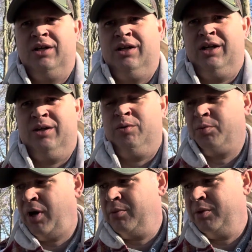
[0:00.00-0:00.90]
and we'll
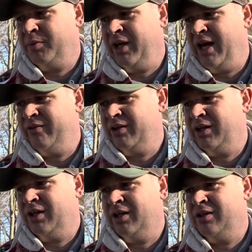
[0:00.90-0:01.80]
probably be
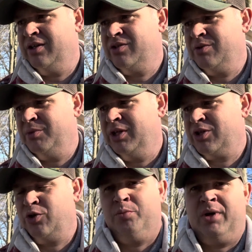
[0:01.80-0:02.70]
having some
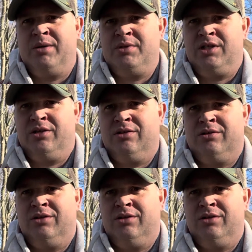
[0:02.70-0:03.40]
additional babies here